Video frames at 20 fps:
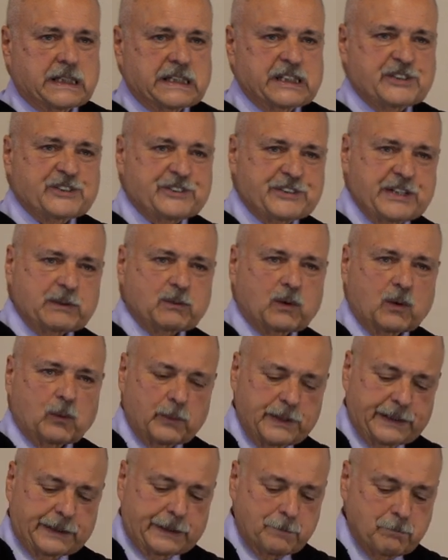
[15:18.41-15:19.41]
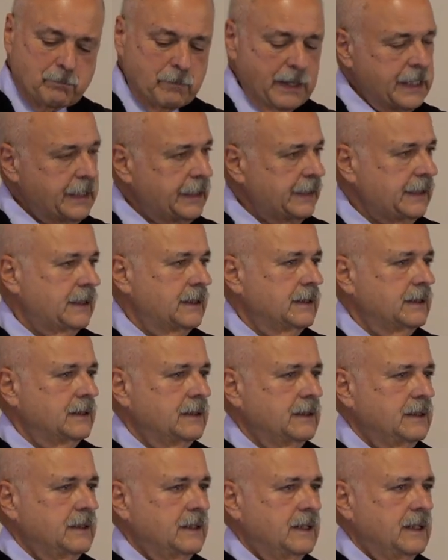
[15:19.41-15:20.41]
and see what we can make
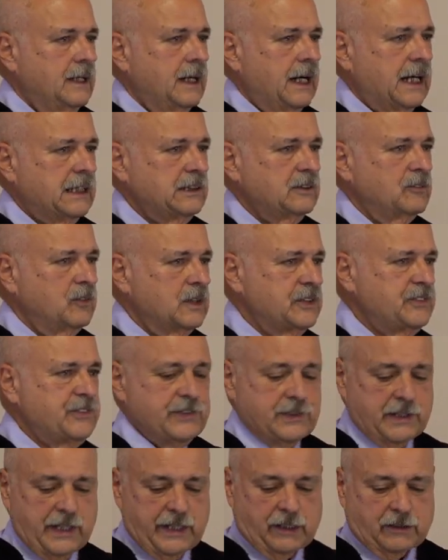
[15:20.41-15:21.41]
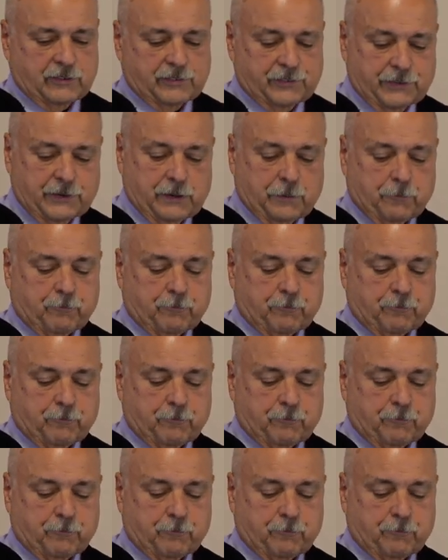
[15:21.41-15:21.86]
out of what's left.